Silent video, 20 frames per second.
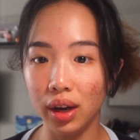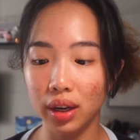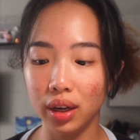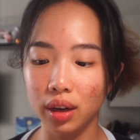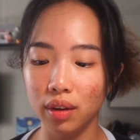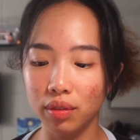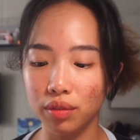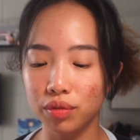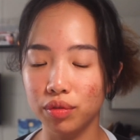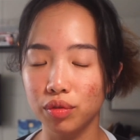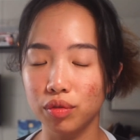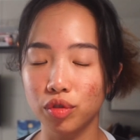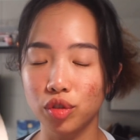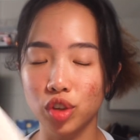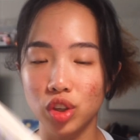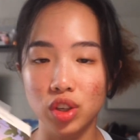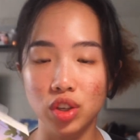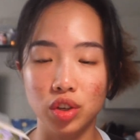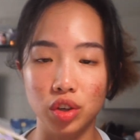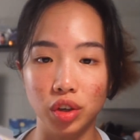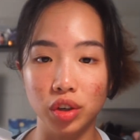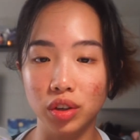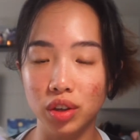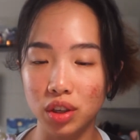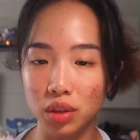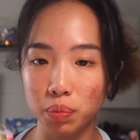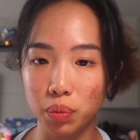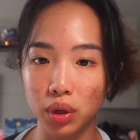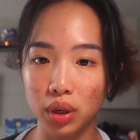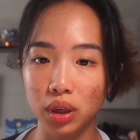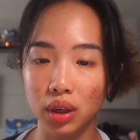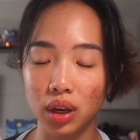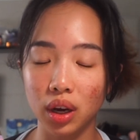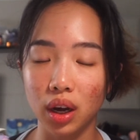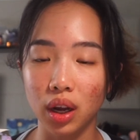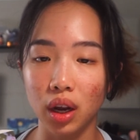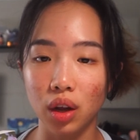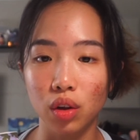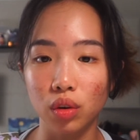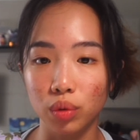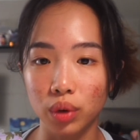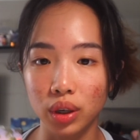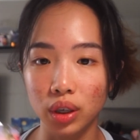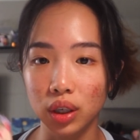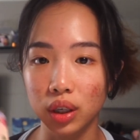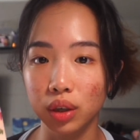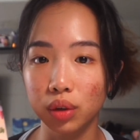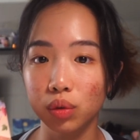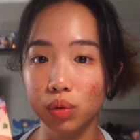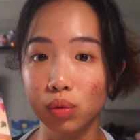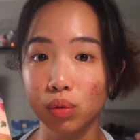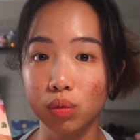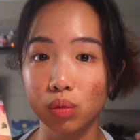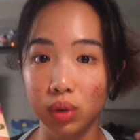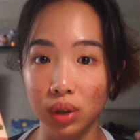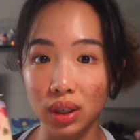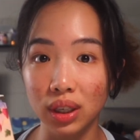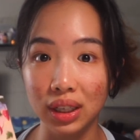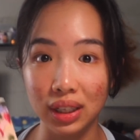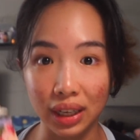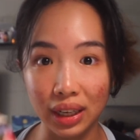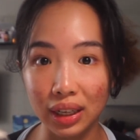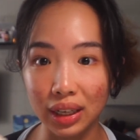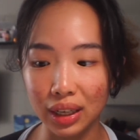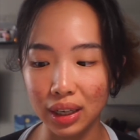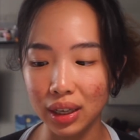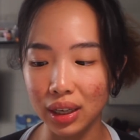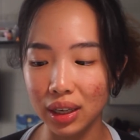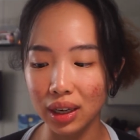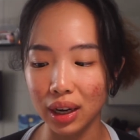have just started this book and I already really like it.